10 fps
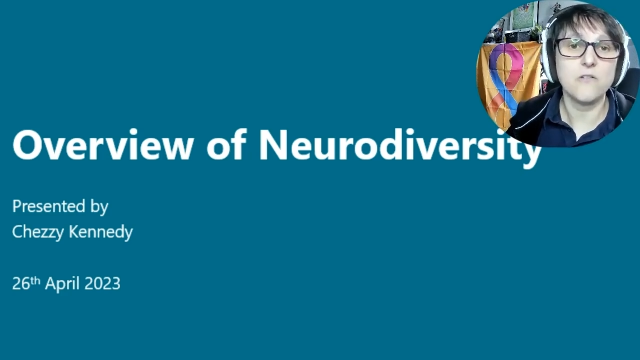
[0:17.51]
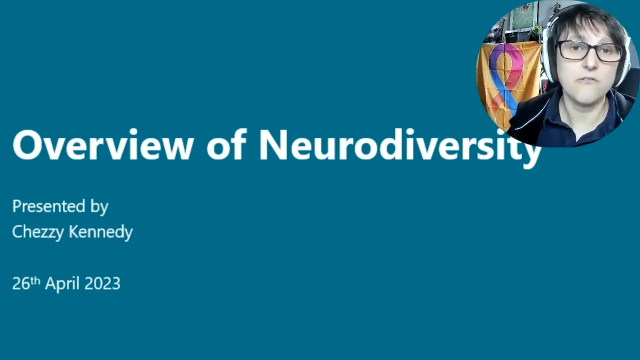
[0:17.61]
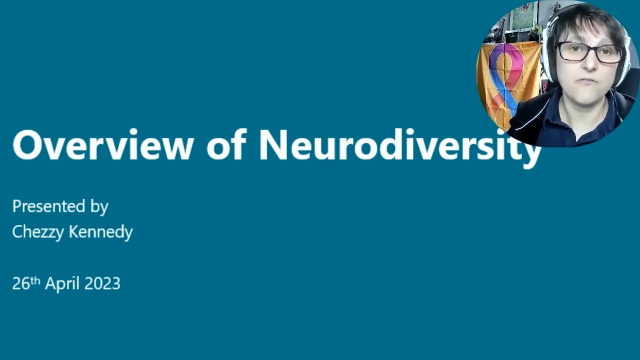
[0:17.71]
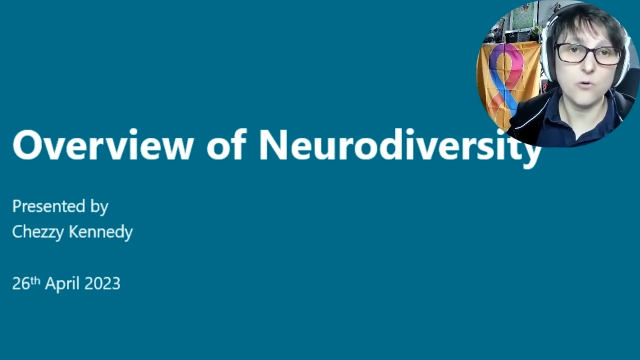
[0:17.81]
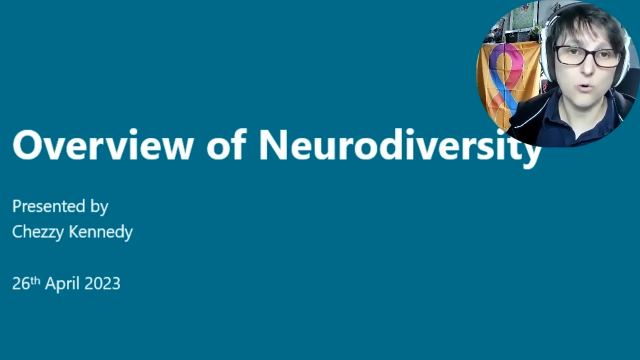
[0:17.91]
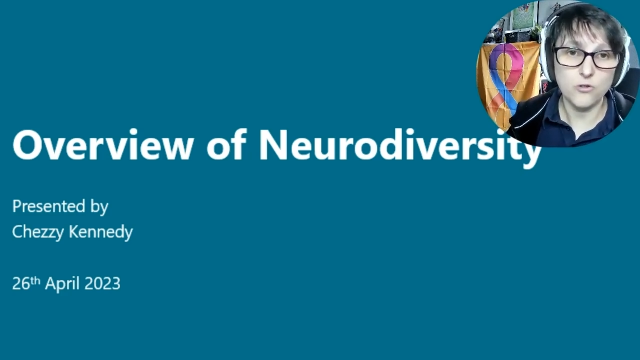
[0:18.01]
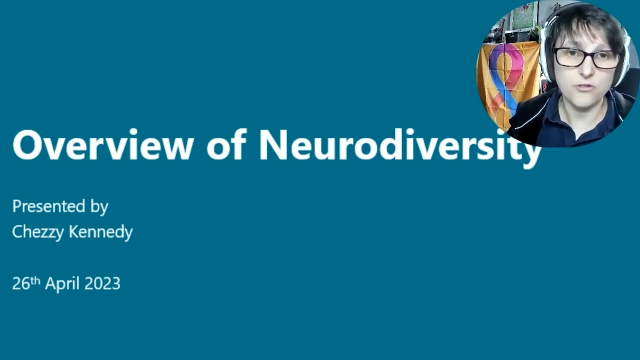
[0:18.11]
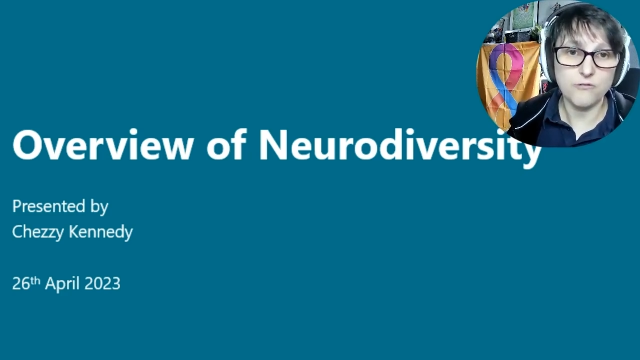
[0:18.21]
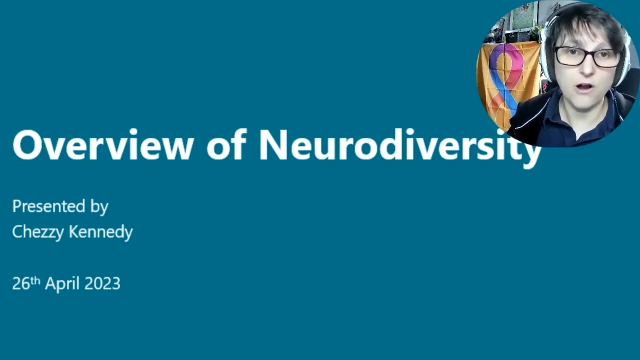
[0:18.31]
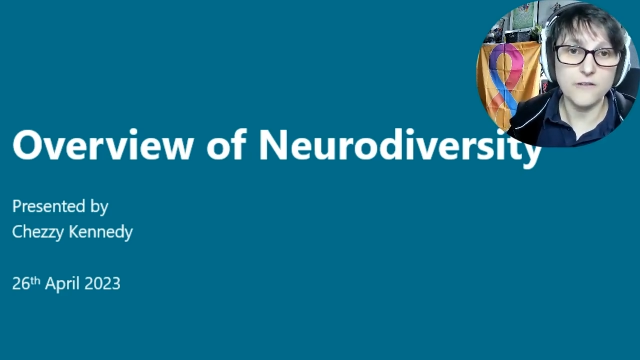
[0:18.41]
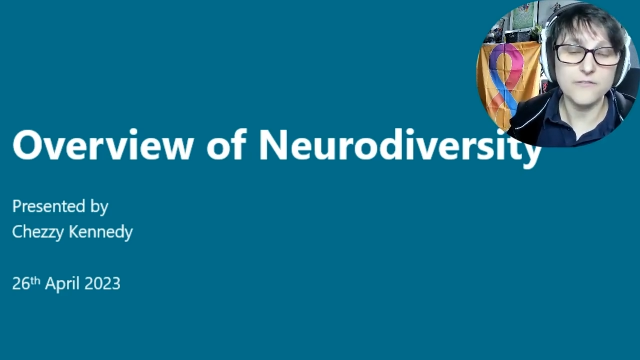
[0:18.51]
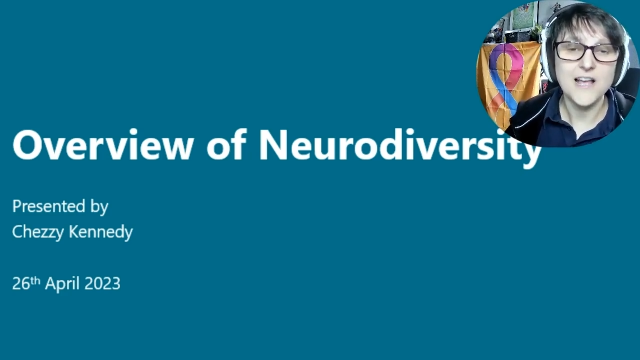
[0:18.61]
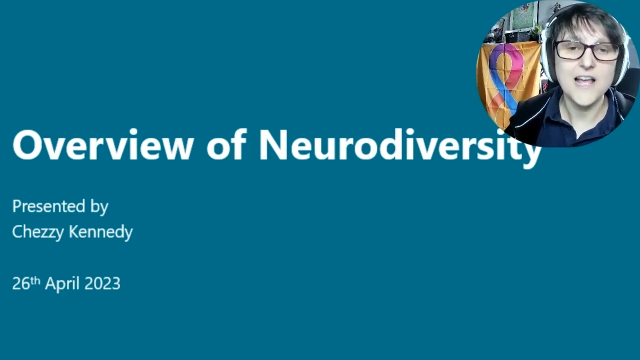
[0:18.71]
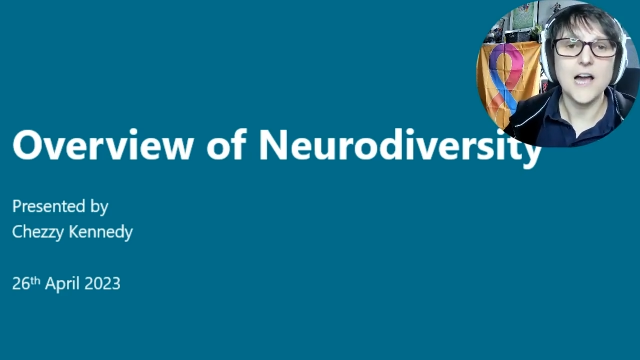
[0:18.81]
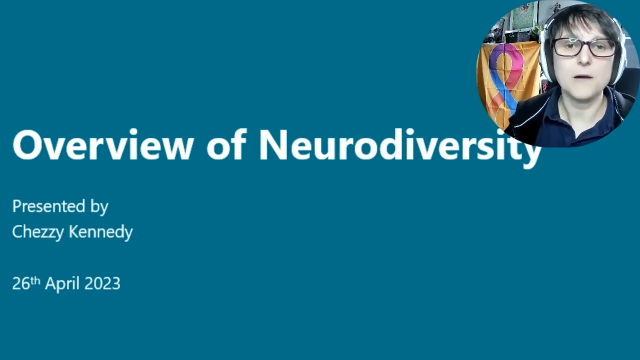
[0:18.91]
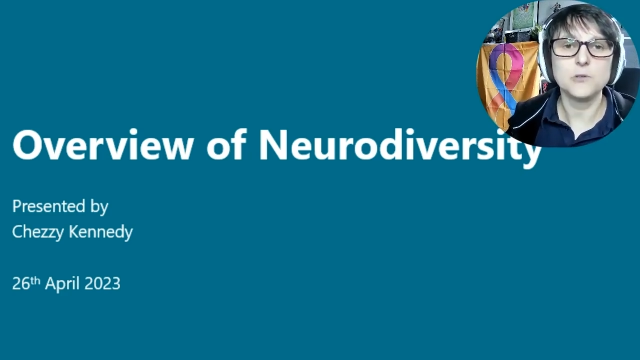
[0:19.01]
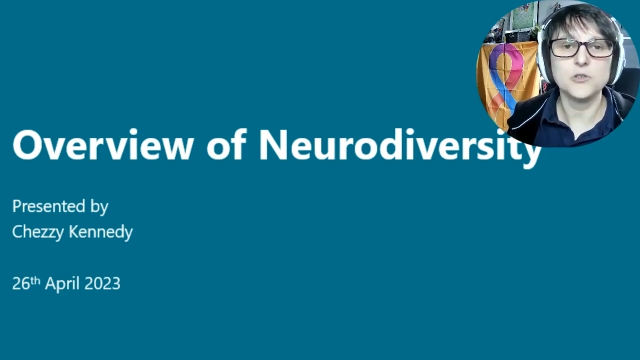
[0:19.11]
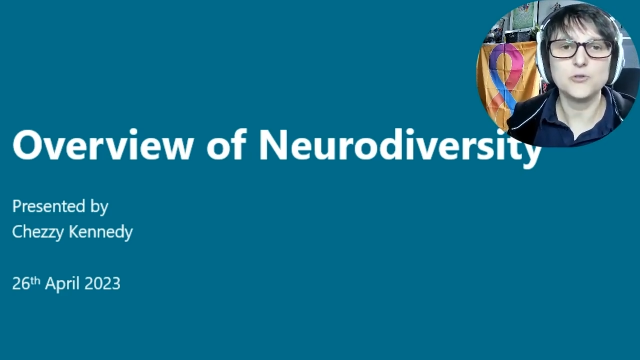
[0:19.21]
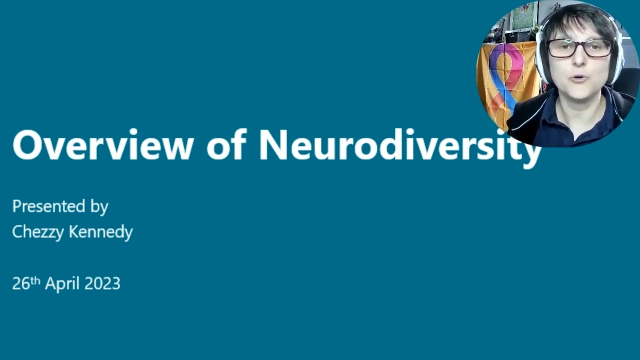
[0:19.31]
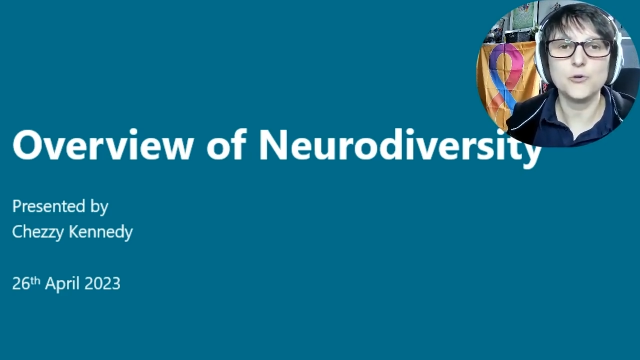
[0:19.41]
for Thrive. I'm going
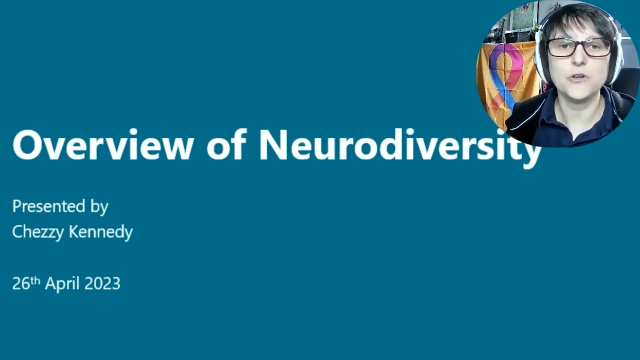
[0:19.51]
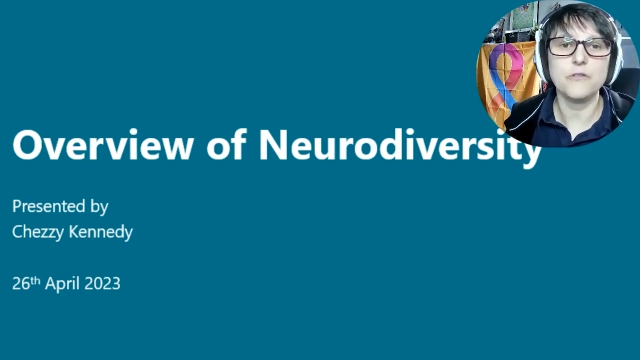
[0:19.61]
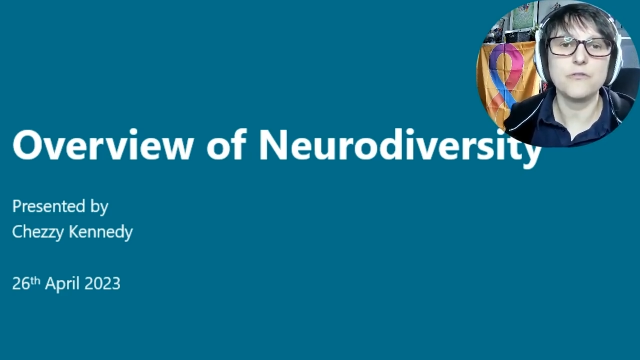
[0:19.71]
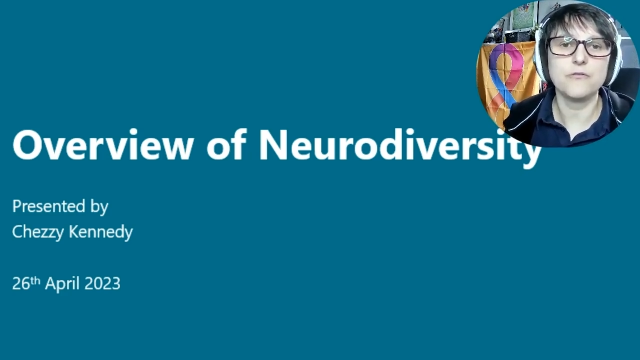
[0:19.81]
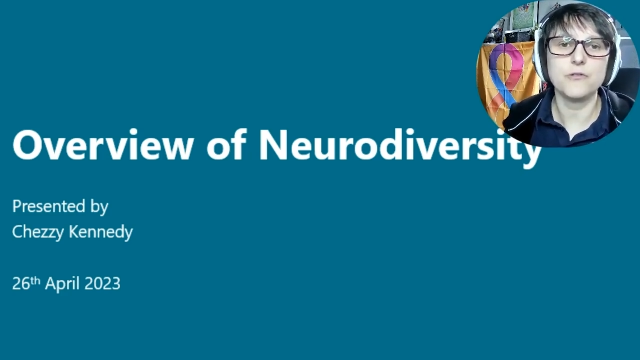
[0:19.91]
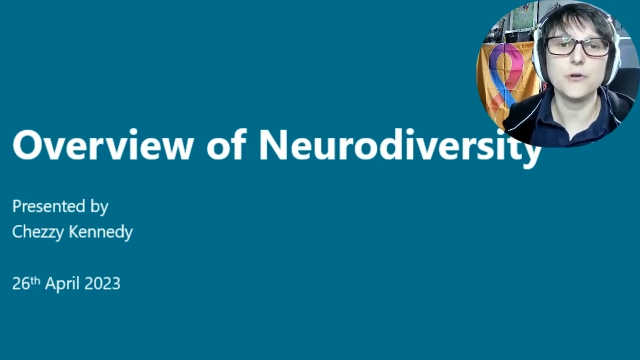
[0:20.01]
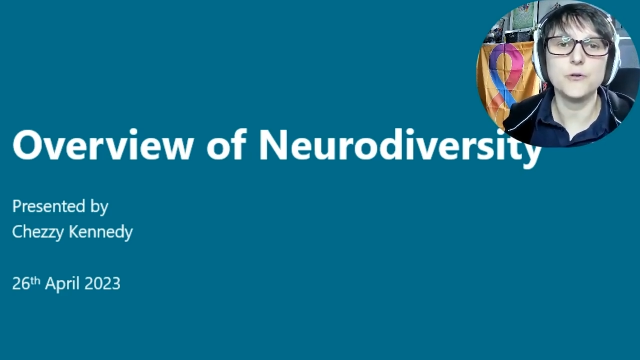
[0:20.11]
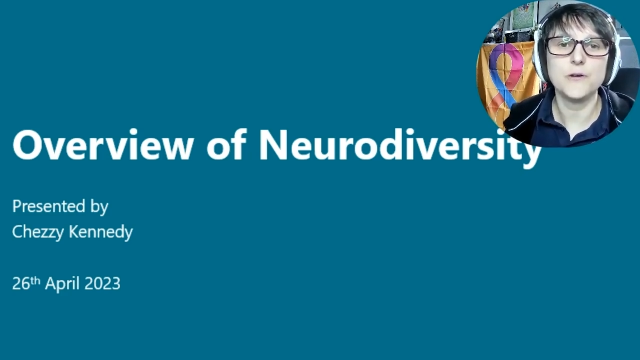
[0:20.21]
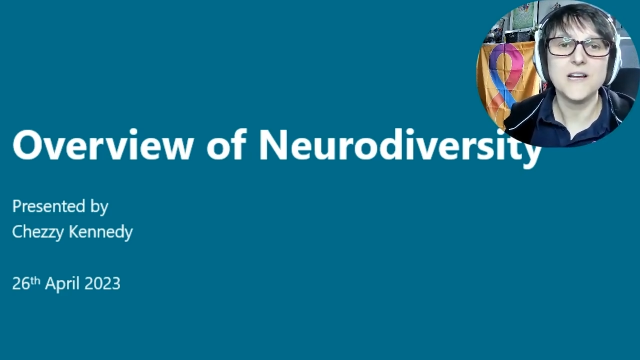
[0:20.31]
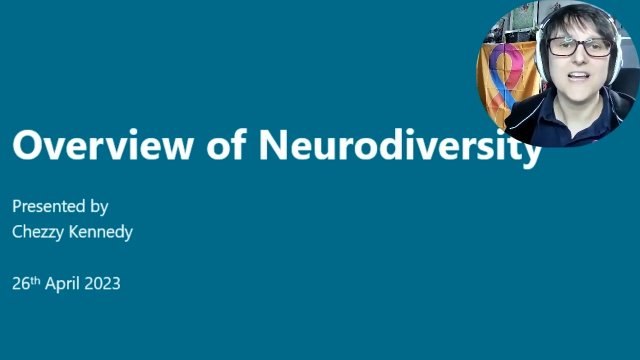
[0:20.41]
to talk you through